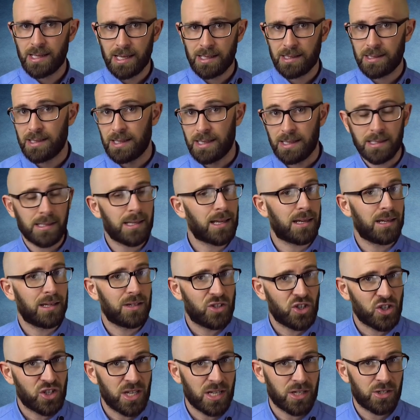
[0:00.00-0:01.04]
and the
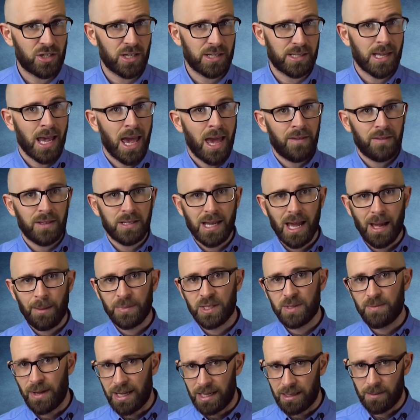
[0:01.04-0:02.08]
signature dishes that help
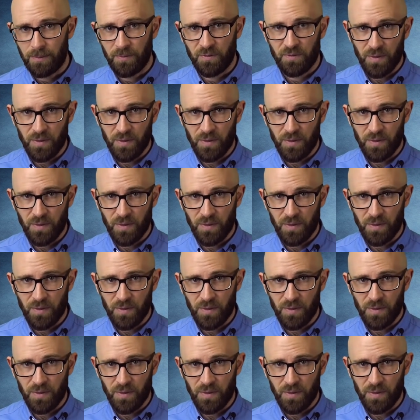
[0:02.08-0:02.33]
to make them